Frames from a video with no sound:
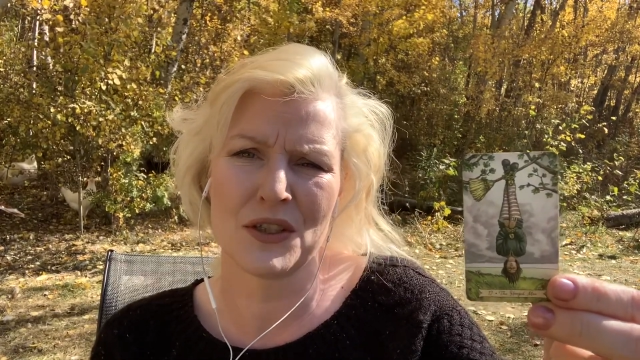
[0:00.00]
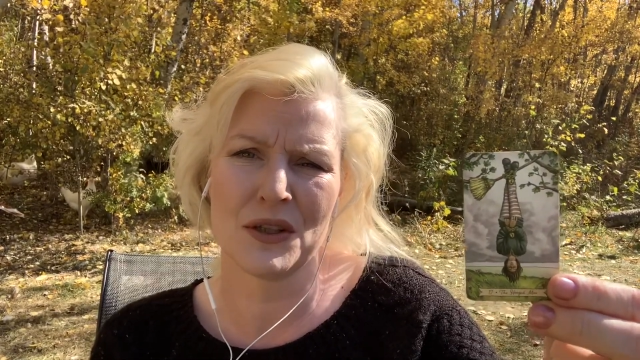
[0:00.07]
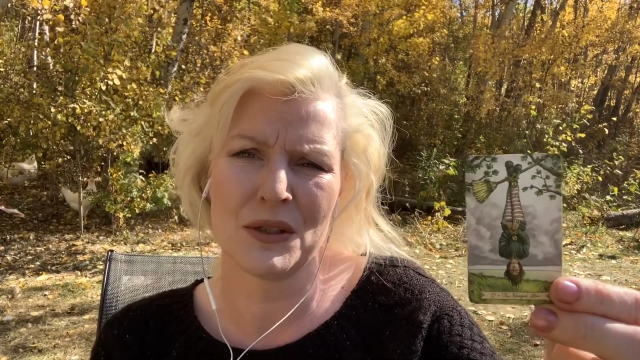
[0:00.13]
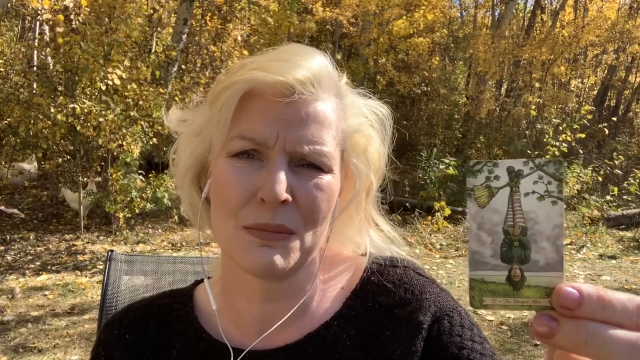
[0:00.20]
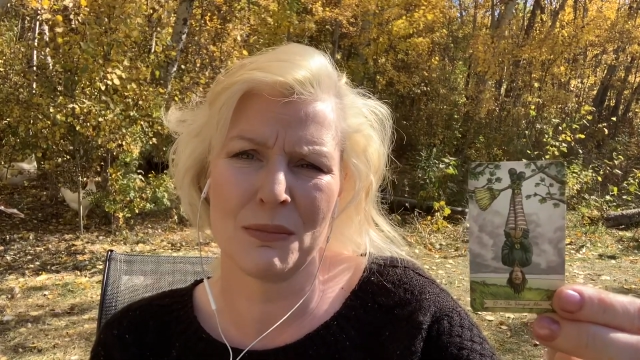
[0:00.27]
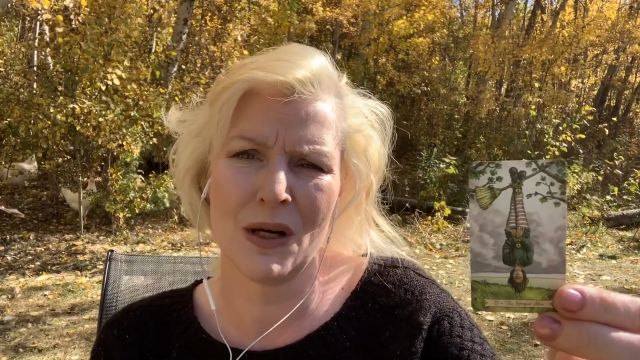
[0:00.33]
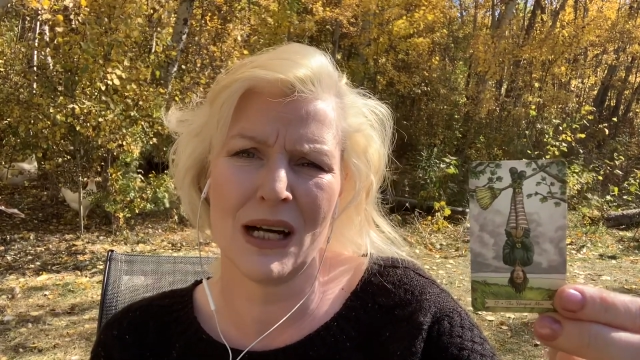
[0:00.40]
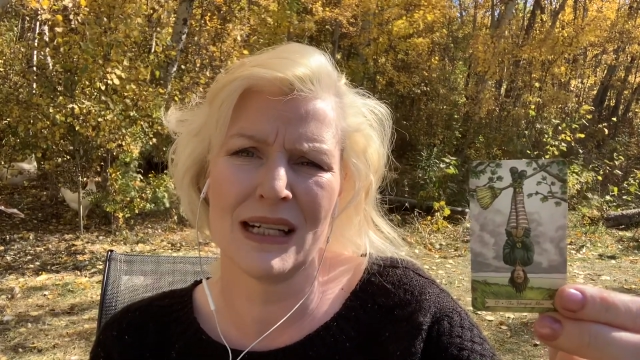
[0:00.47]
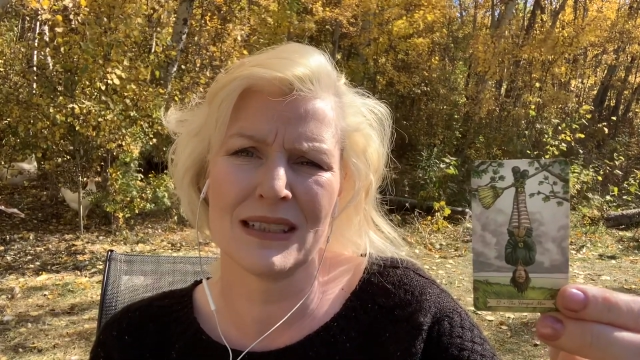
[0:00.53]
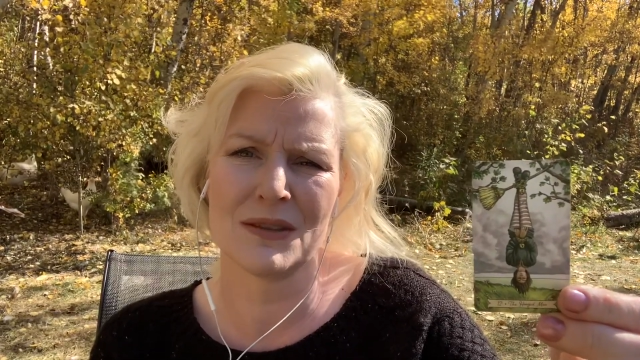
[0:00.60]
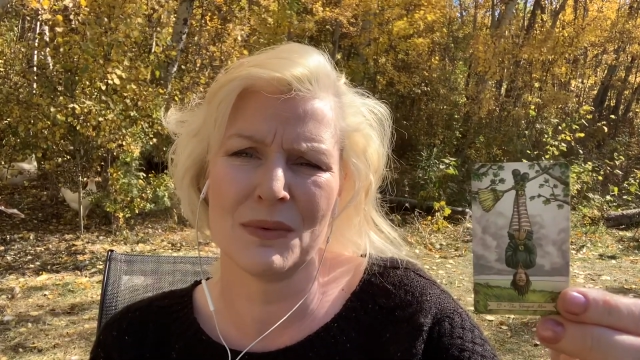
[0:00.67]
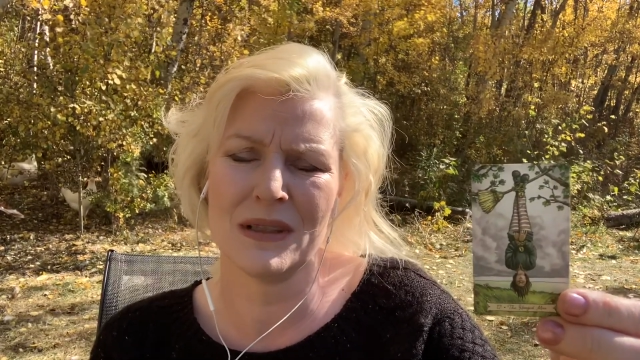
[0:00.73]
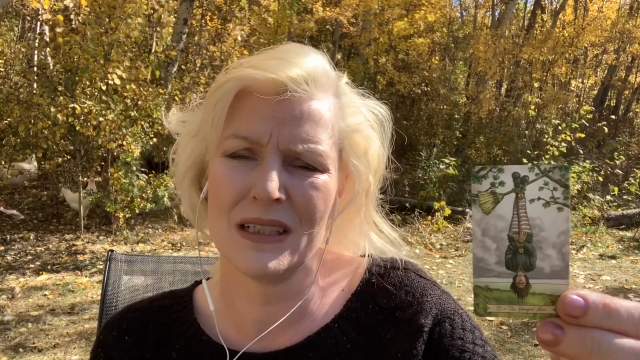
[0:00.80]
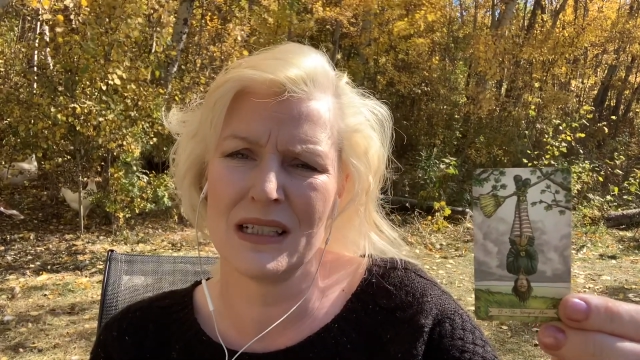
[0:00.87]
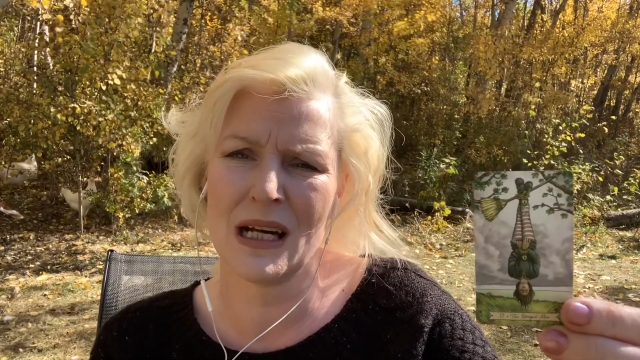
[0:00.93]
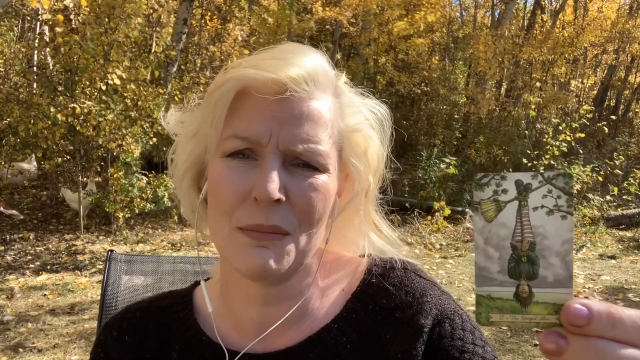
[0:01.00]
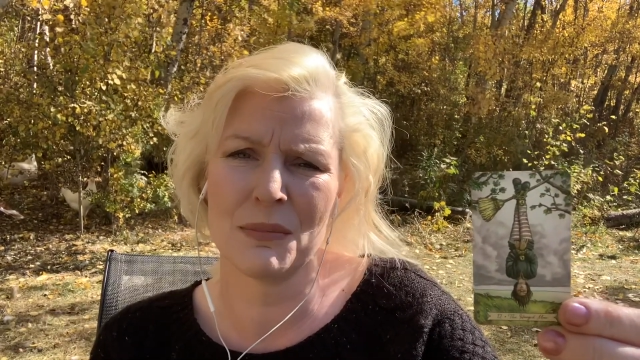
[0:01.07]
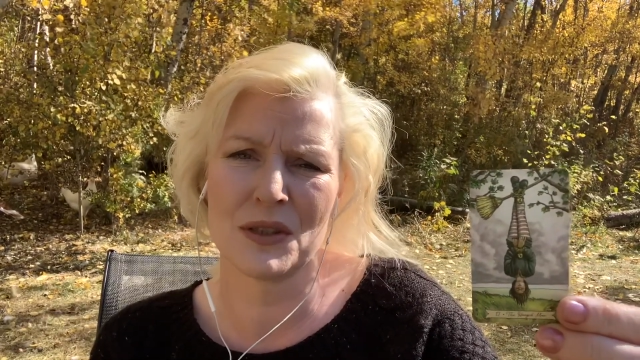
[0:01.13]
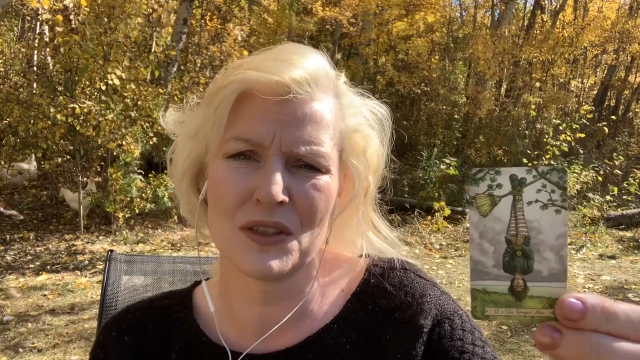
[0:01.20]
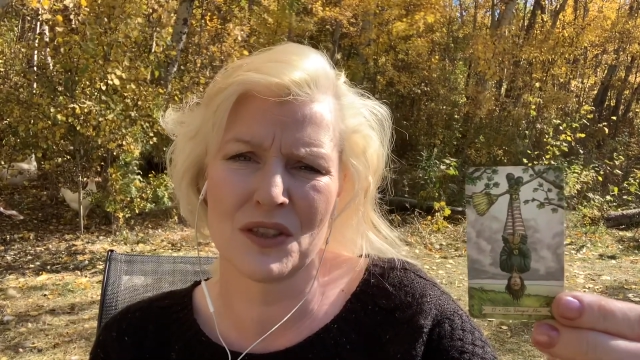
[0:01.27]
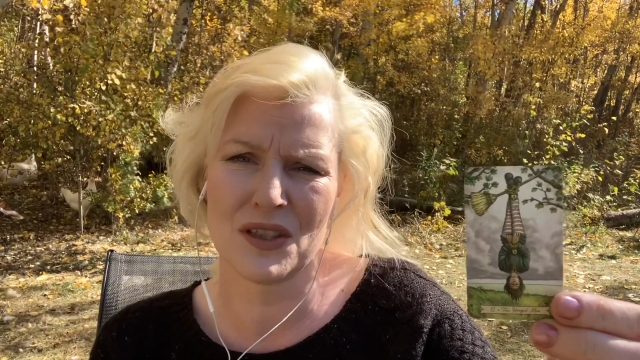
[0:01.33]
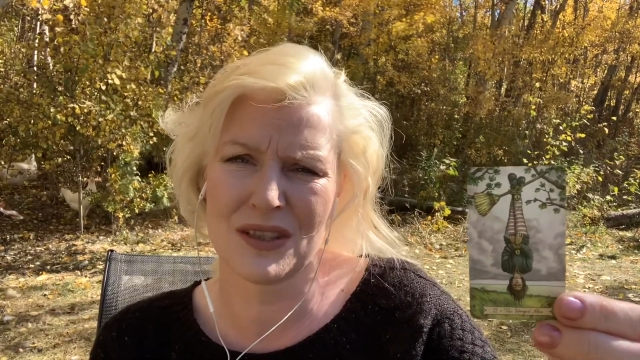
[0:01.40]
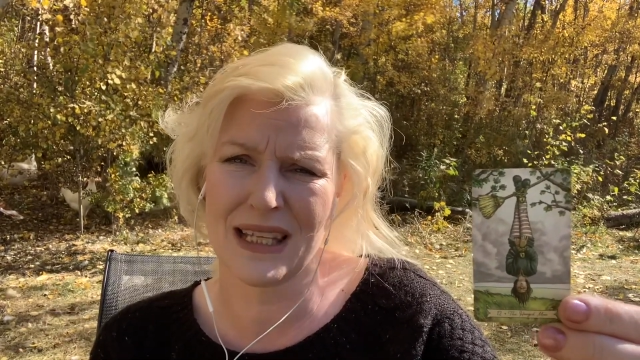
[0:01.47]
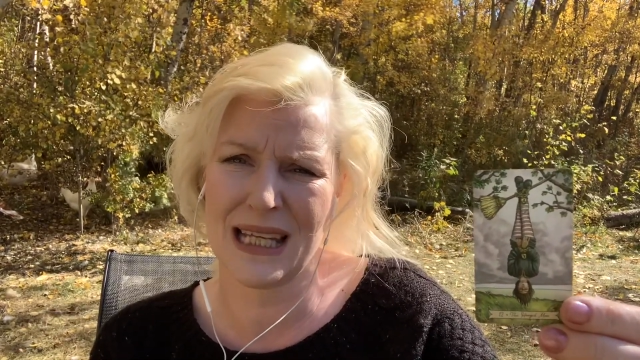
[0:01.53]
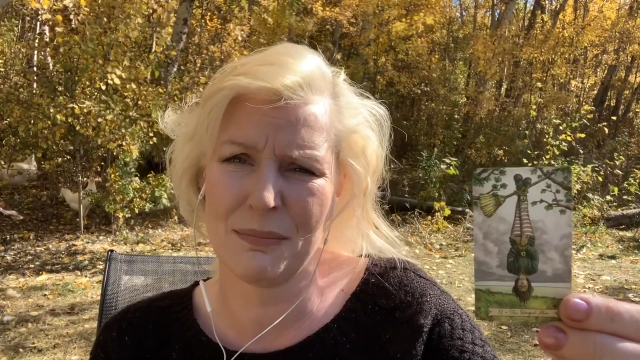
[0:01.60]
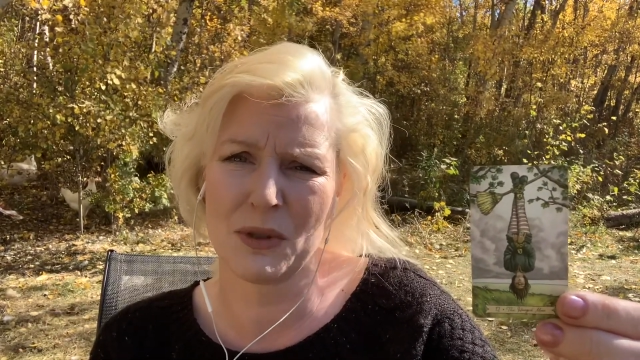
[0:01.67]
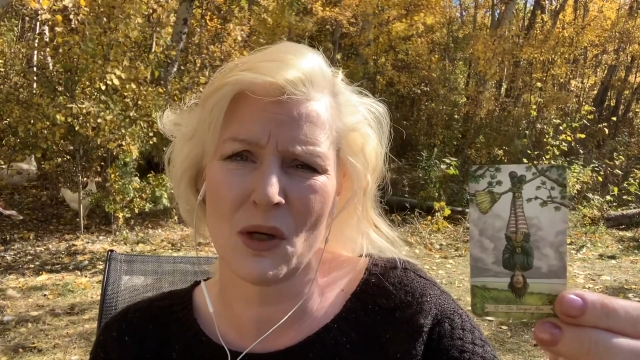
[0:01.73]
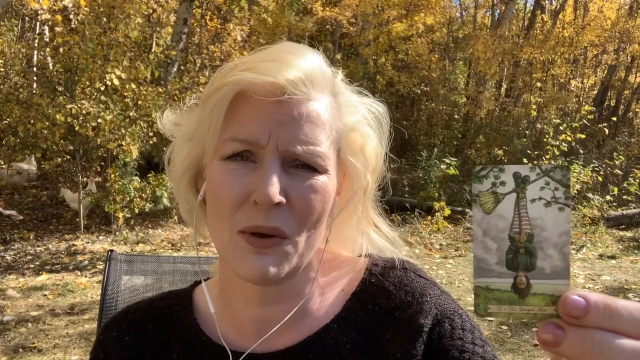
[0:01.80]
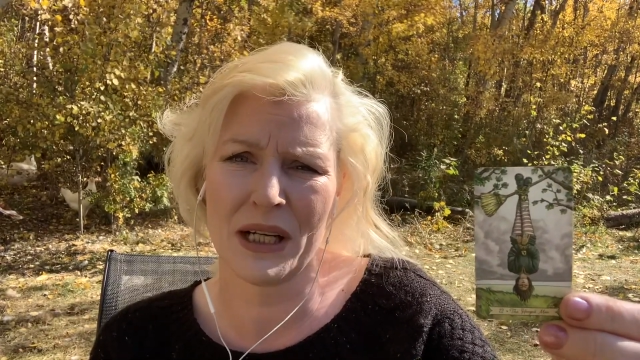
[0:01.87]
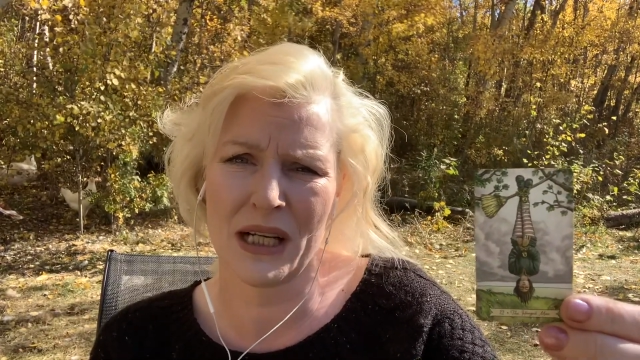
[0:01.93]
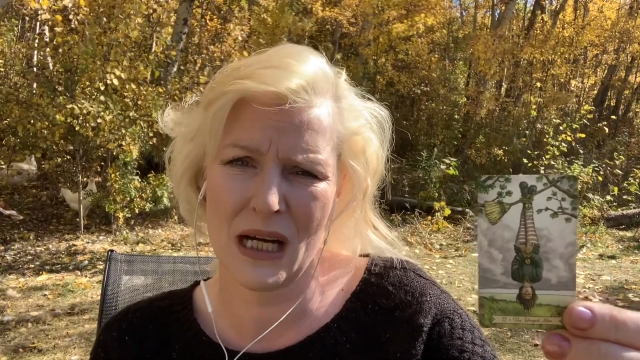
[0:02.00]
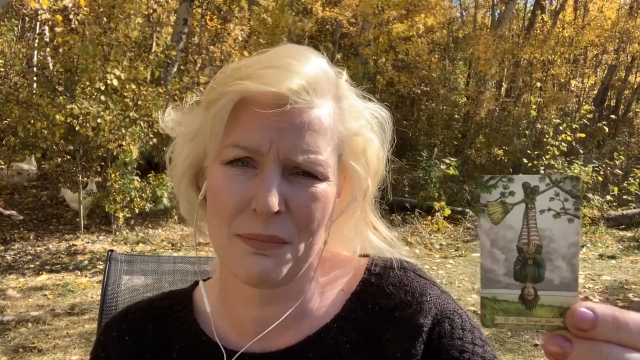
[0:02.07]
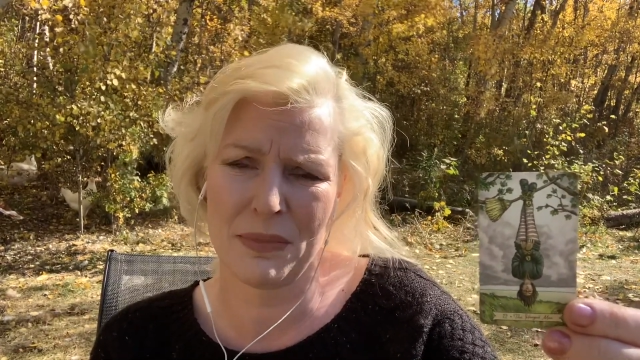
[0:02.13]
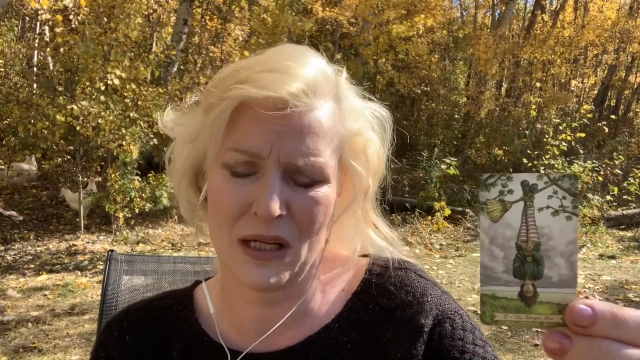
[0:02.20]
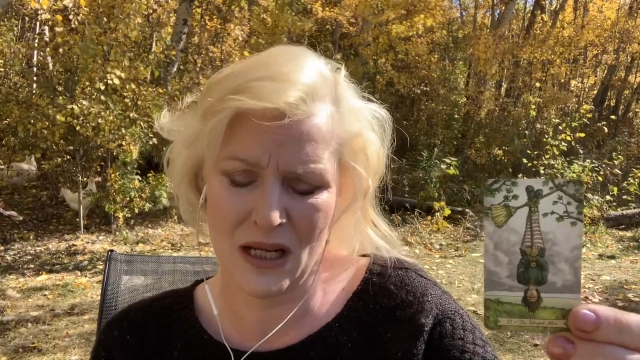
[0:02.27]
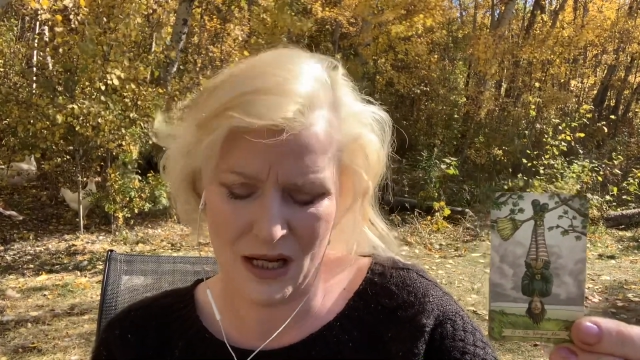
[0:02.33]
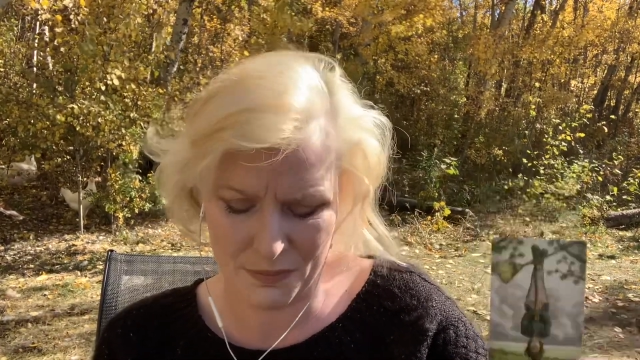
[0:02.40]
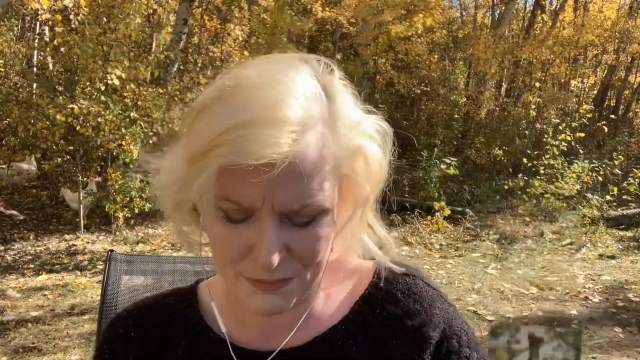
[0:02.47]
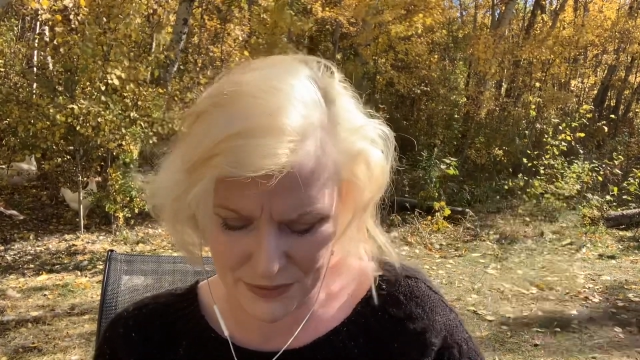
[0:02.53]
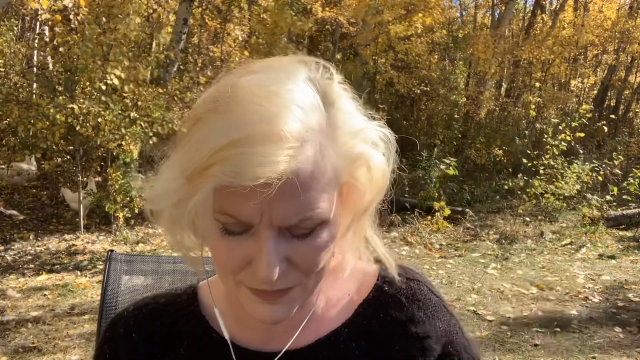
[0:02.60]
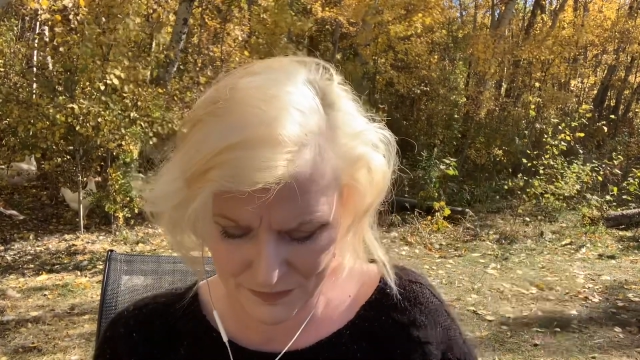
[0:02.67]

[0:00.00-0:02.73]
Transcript: in their minds when the numbers just keep going up and up.